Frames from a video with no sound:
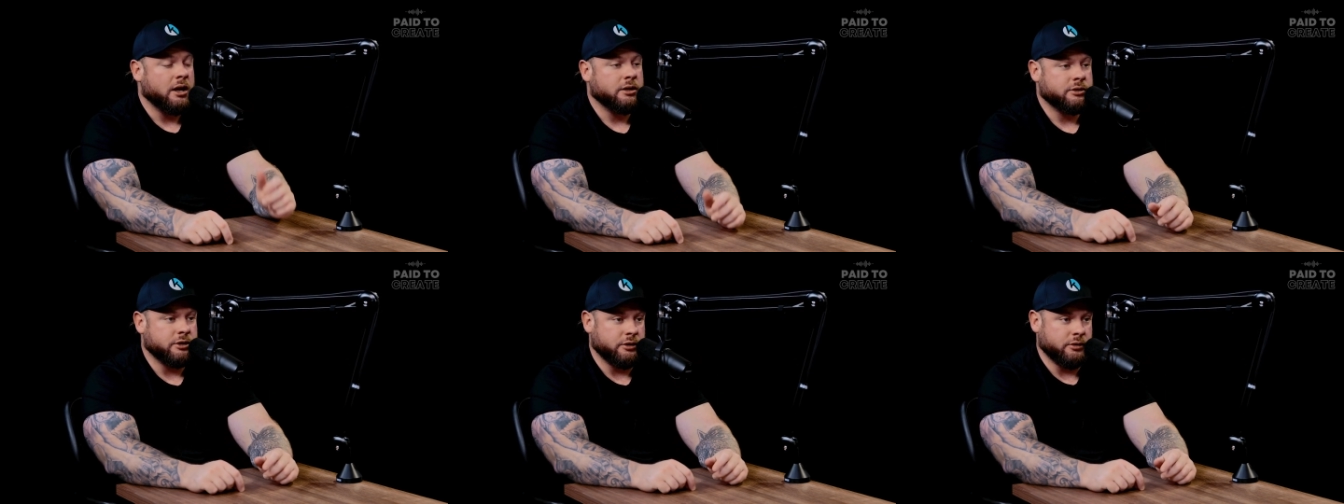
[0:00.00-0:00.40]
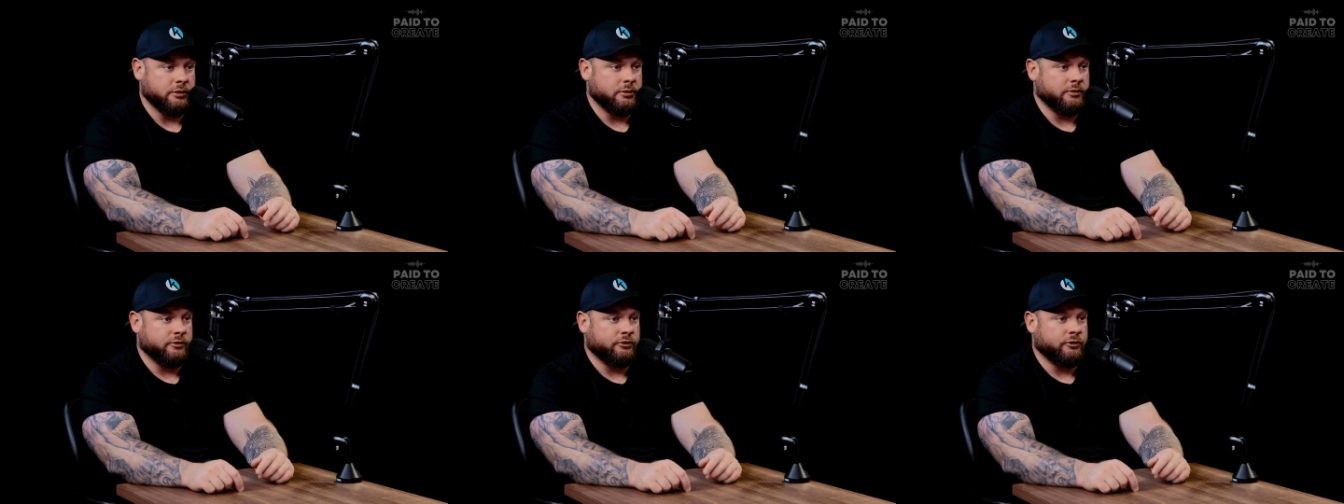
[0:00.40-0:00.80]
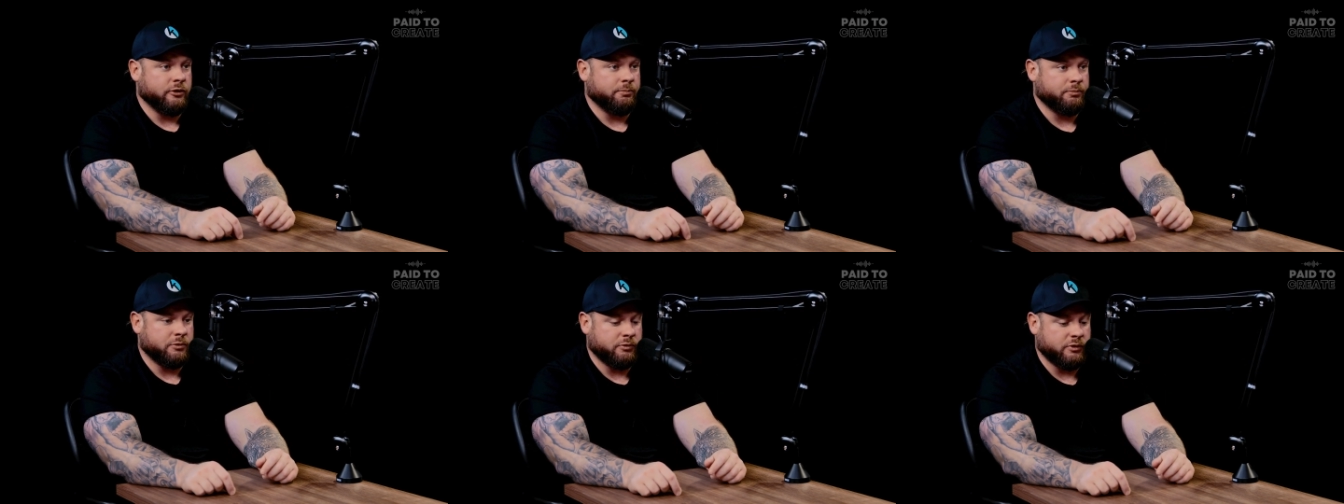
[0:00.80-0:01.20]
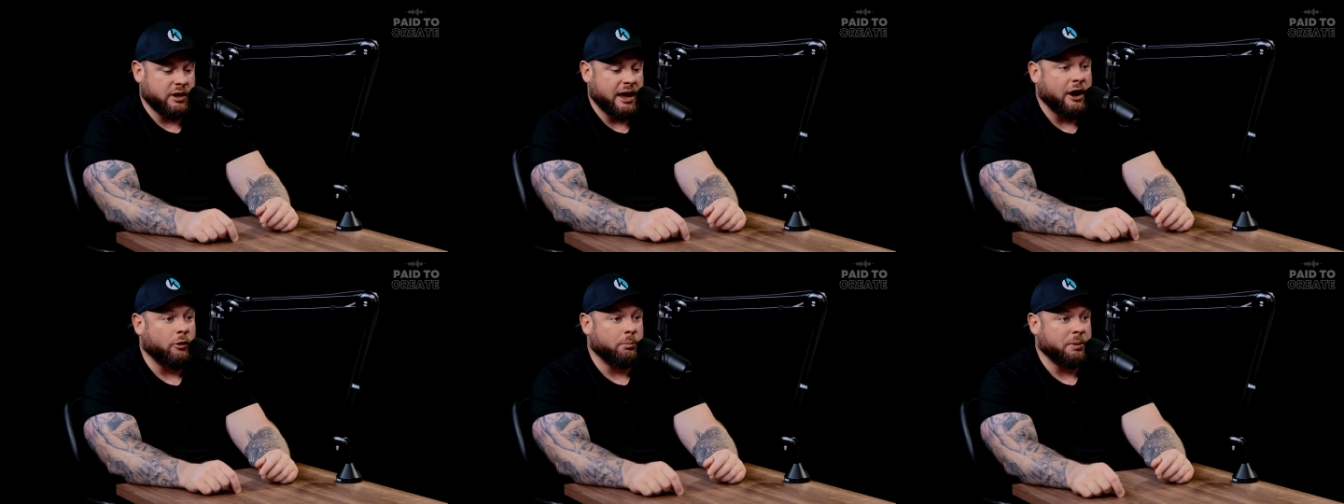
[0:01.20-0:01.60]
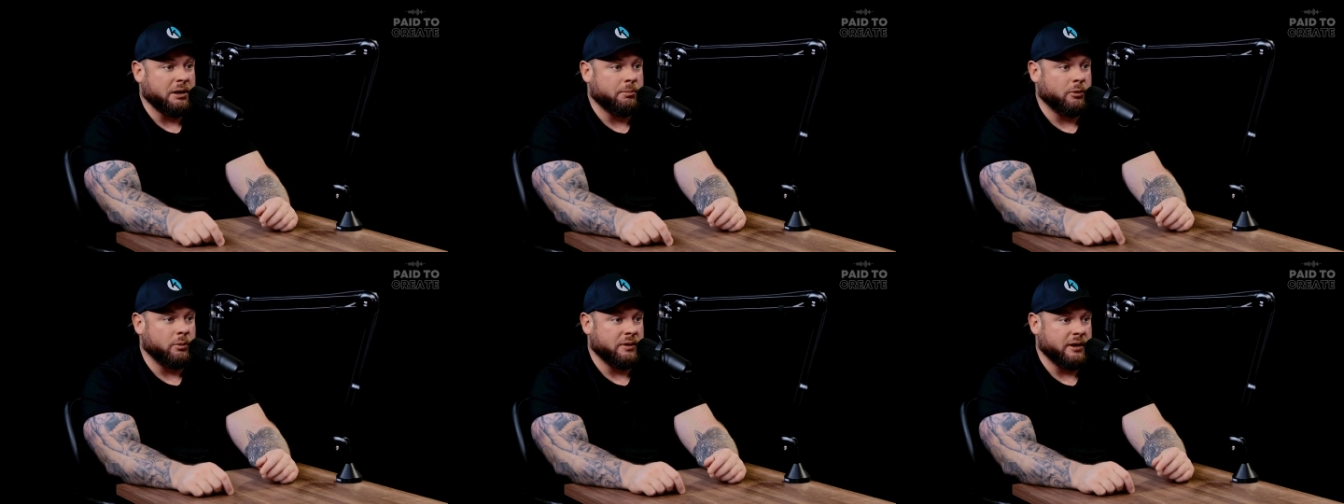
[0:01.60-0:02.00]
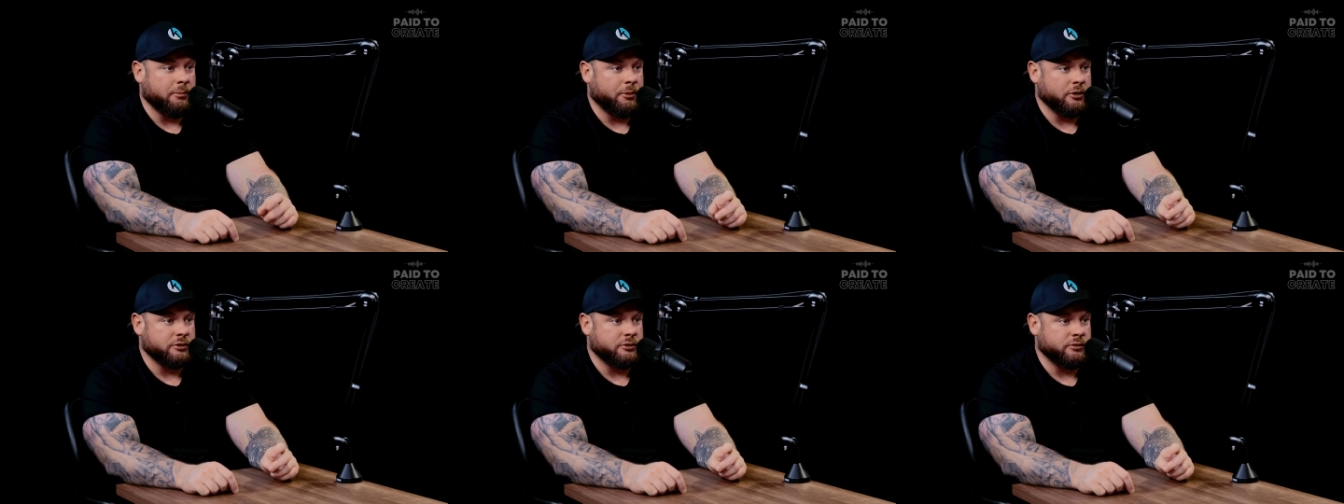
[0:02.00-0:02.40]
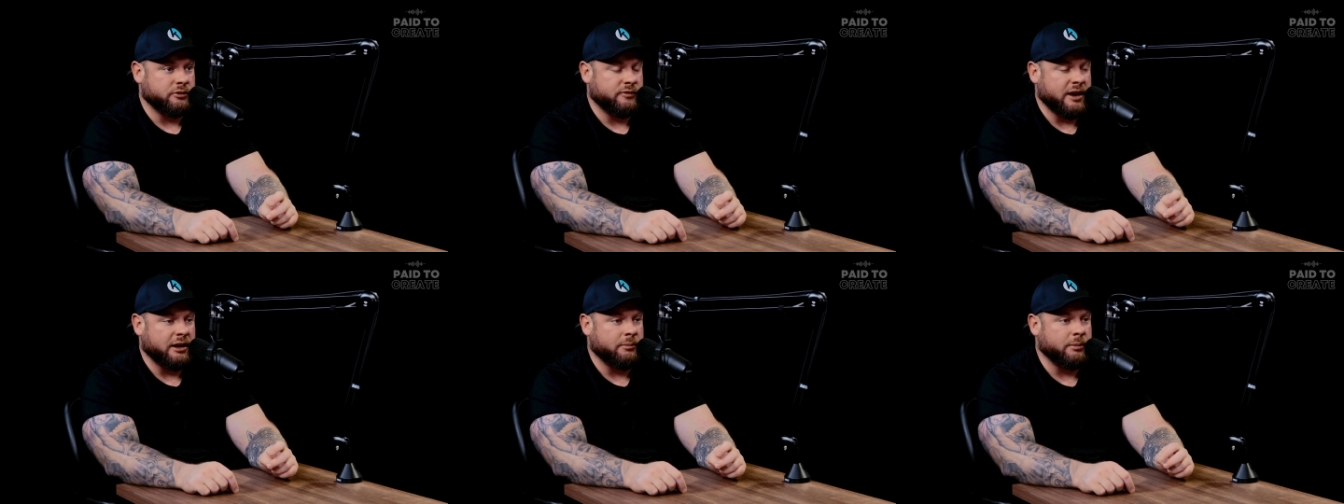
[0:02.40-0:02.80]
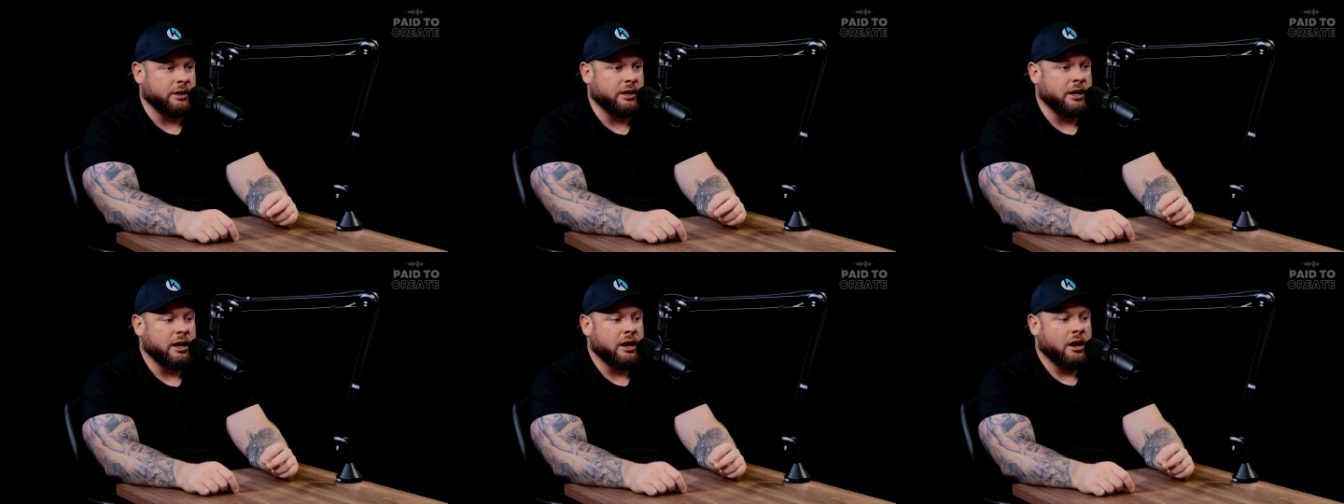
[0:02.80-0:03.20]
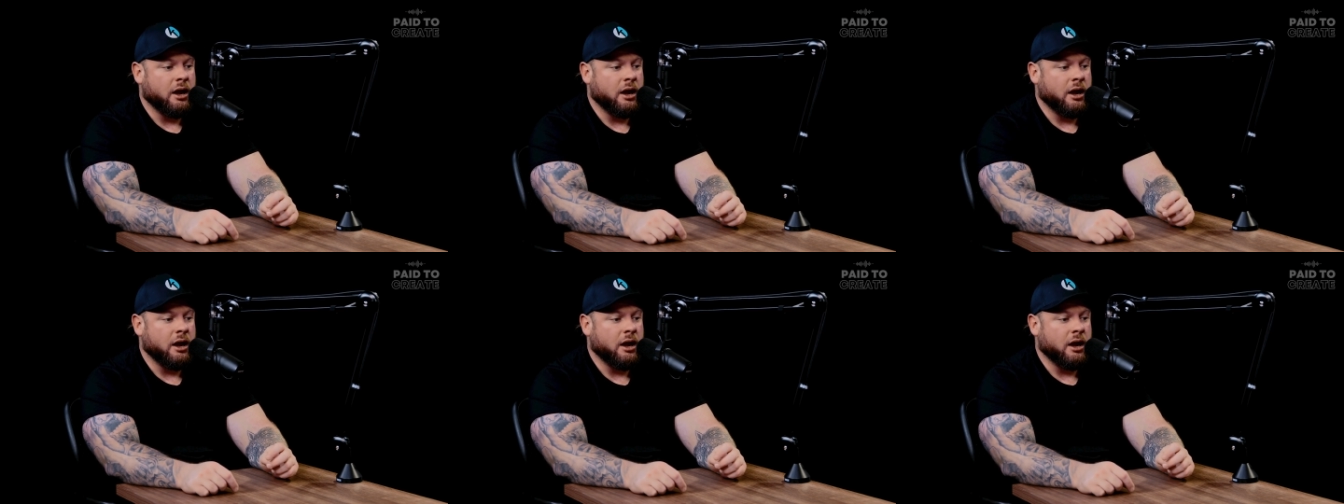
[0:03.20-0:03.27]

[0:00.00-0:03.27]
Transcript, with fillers: to for, to help people with their personal development.